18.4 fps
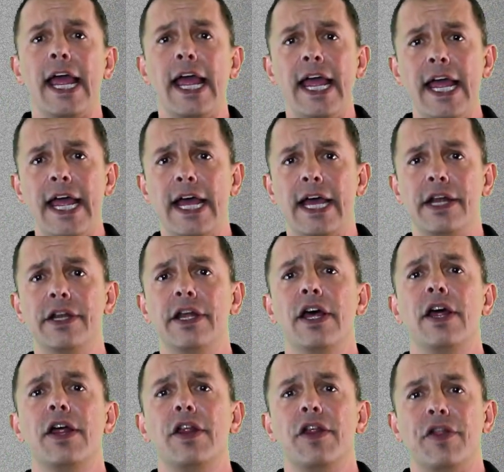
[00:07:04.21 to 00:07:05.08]

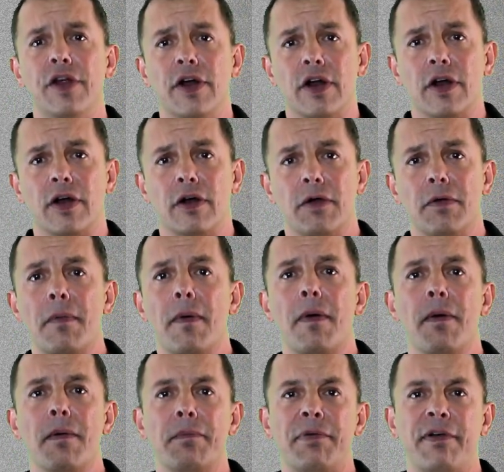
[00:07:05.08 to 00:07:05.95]
And their
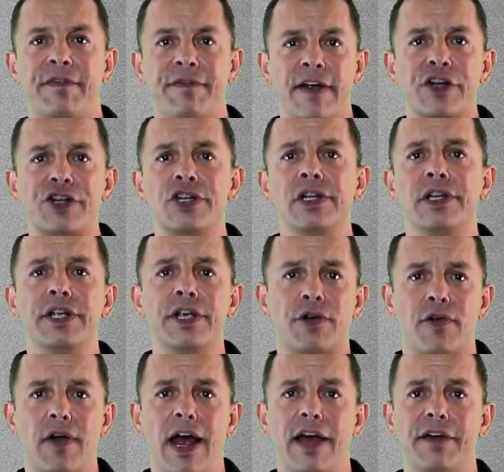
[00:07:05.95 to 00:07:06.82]
professionally
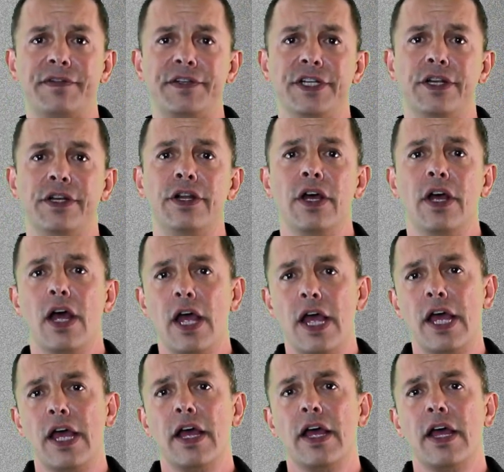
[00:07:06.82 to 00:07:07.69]
crafted
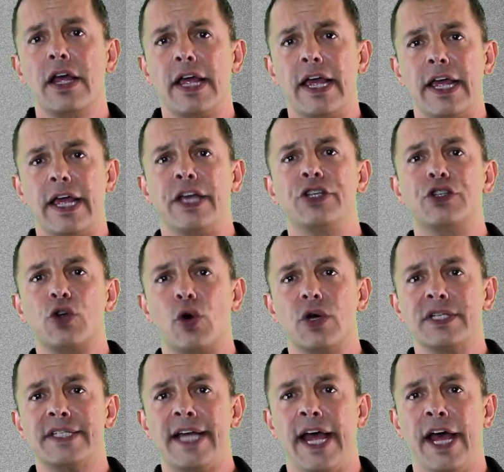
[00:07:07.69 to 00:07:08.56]

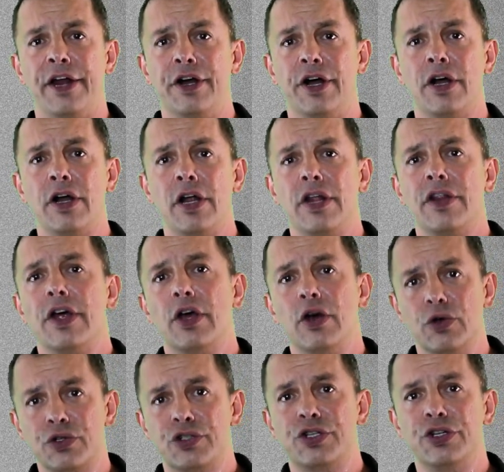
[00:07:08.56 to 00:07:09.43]
exhaust header that
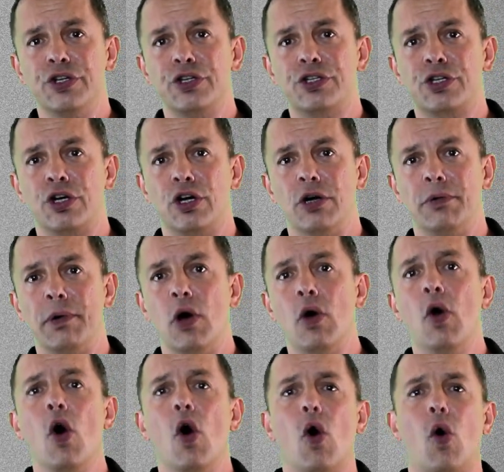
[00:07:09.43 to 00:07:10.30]
goes to the
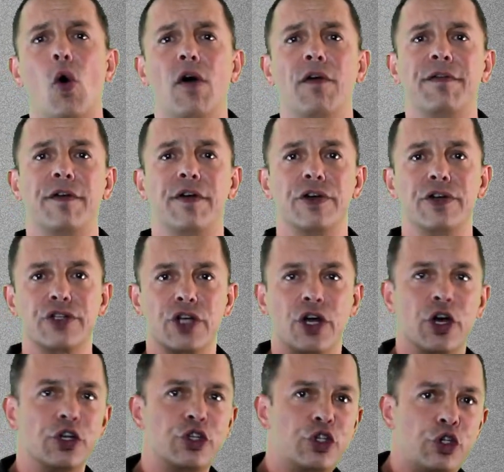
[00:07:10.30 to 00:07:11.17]
turbo offers
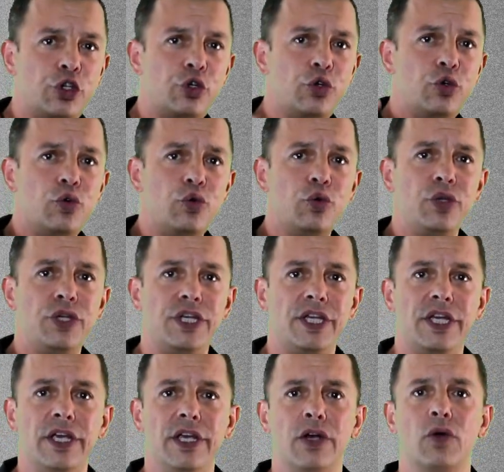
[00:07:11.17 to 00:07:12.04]
a
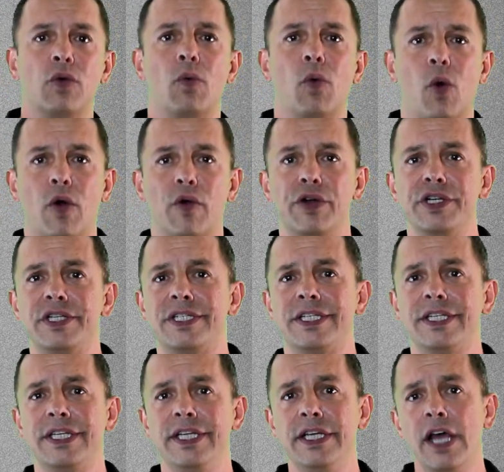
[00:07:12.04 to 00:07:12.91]
2-year
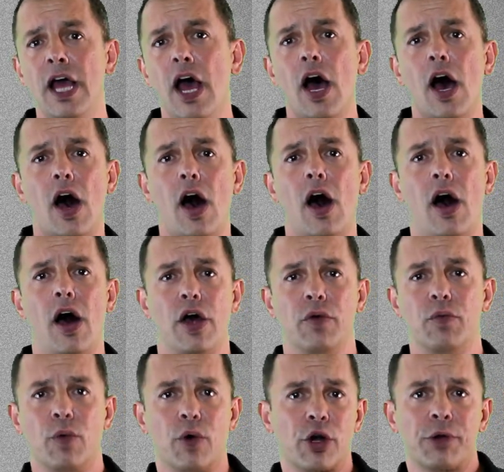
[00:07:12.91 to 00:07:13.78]
warranty
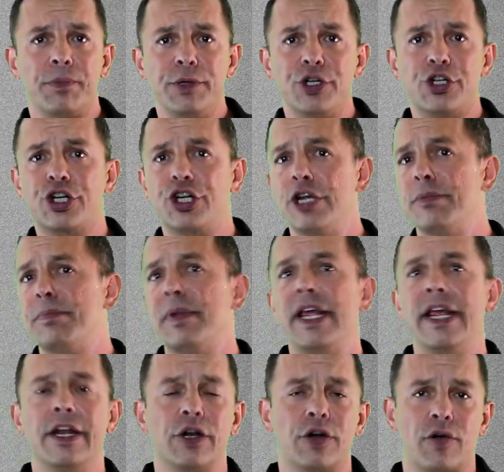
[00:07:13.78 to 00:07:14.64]
on workmanship
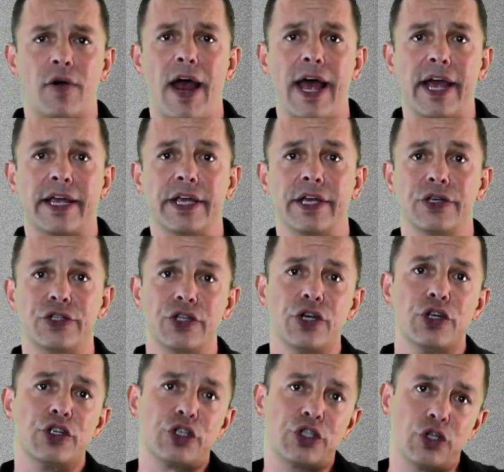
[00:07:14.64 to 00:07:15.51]
and crackings.
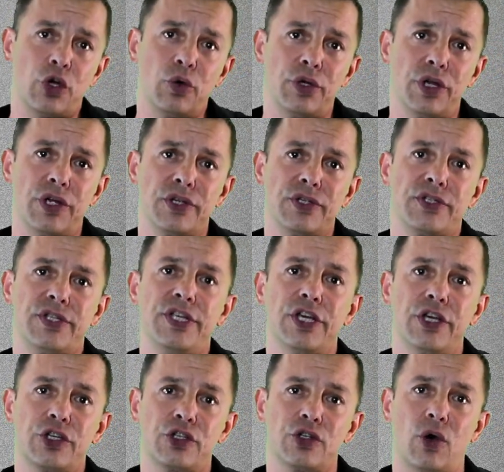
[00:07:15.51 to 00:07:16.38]
So does the
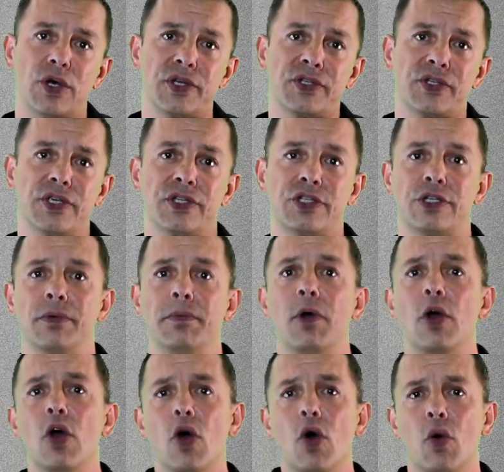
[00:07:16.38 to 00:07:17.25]
exhaust system,
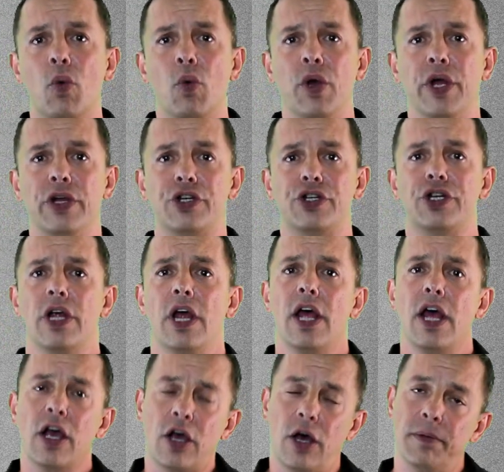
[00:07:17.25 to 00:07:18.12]
which
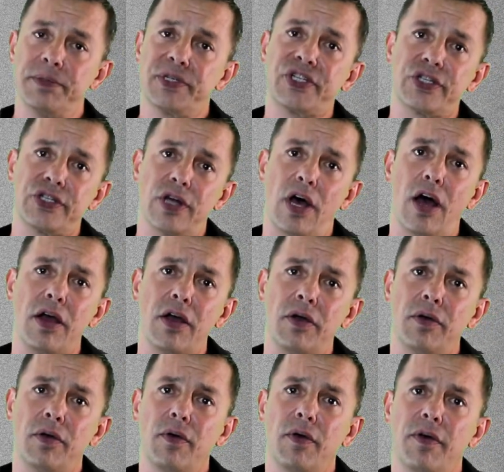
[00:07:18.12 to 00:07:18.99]
comes
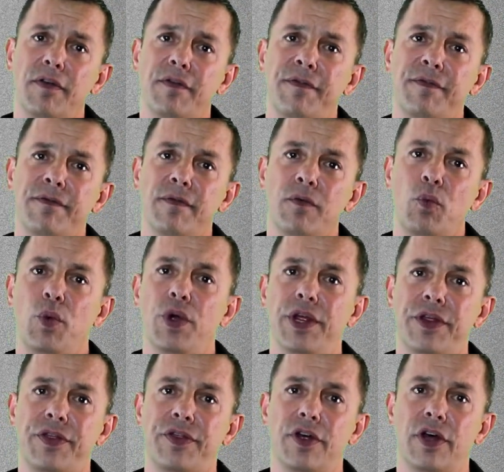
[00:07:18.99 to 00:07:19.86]
stock
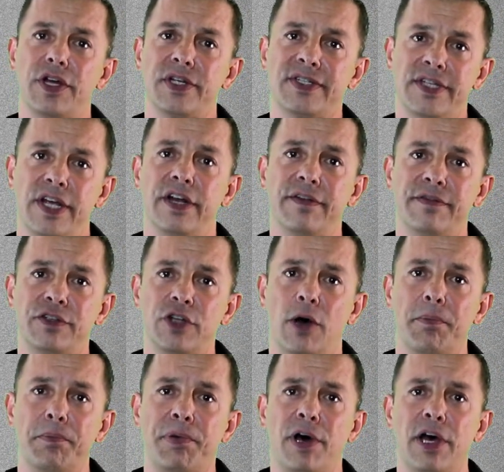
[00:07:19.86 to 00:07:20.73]
with a set of
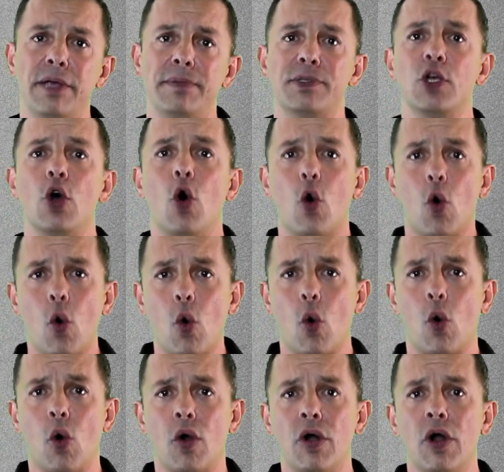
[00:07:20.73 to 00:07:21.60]
dump pipes,
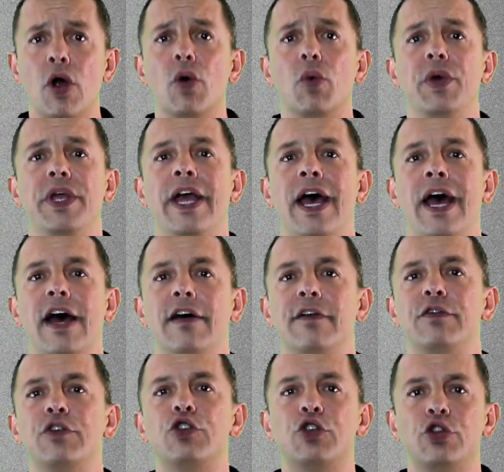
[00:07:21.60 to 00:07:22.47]
or we
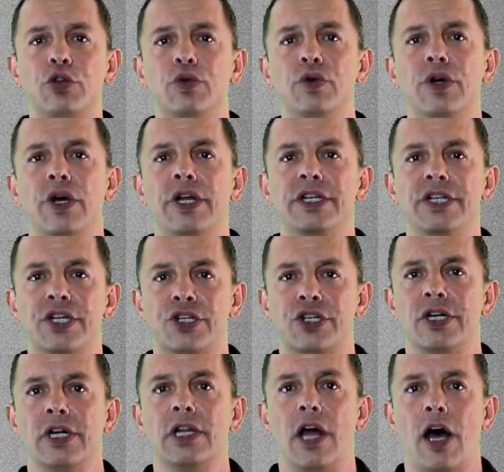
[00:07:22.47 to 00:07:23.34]
have 2
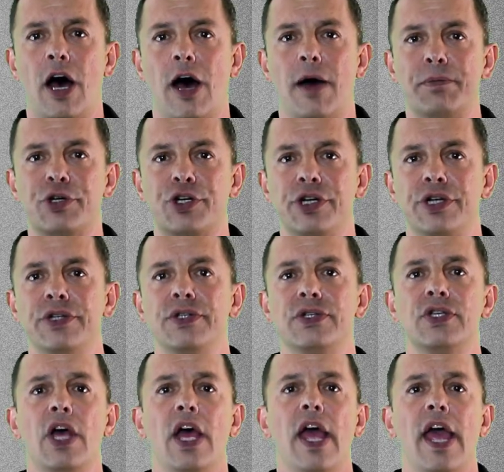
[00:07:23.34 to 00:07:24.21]
additional
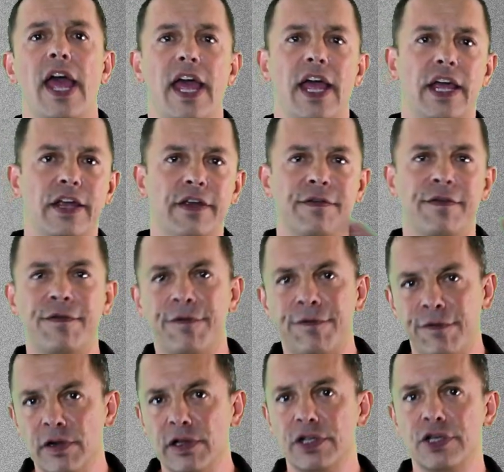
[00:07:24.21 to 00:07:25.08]
options: a
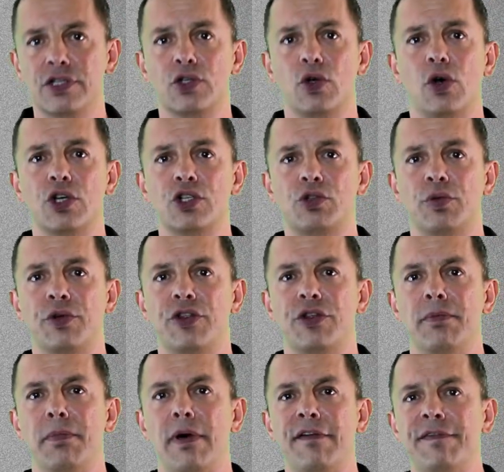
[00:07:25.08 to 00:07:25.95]
full exhaust with a
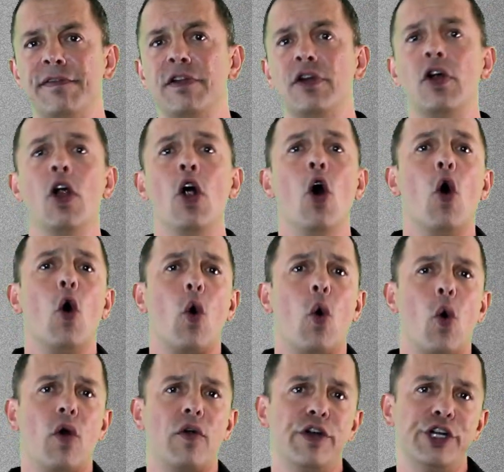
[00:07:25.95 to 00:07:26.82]
muffler
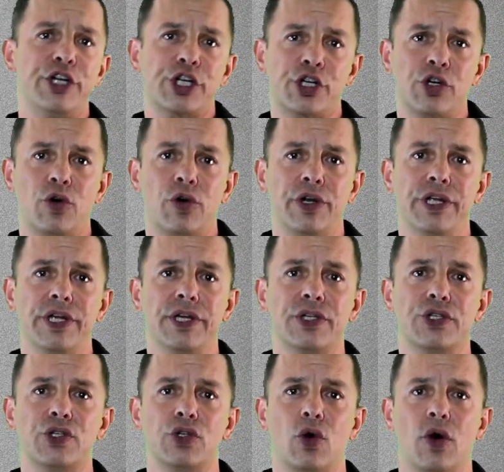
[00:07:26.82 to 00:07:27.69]
or a shorty
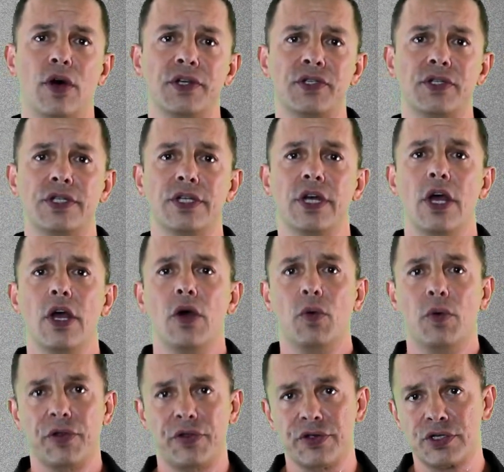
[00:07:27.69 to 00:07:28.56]
exhaust
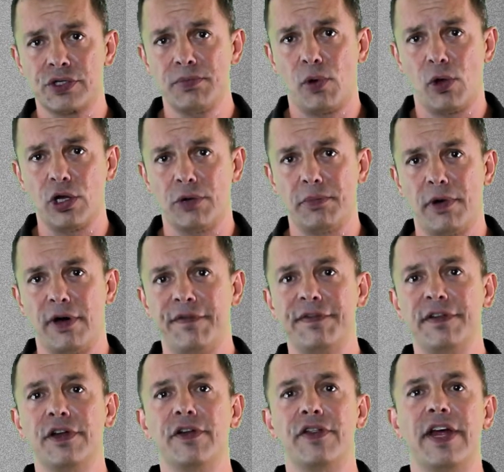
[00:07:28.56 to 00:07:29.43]
with a smaller
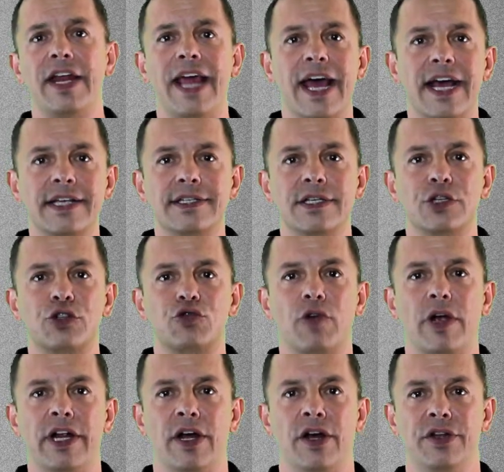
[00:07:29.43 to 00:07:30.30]
muffler that exits
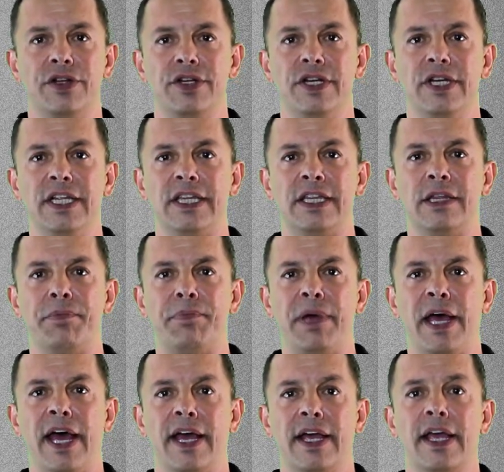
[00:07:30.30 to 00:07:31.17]
right underneath the
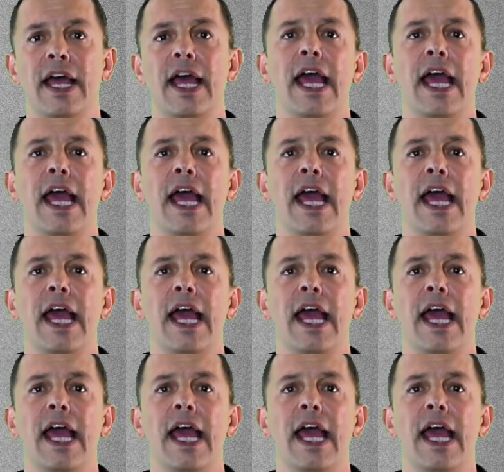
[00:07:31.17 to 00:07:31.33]
peg.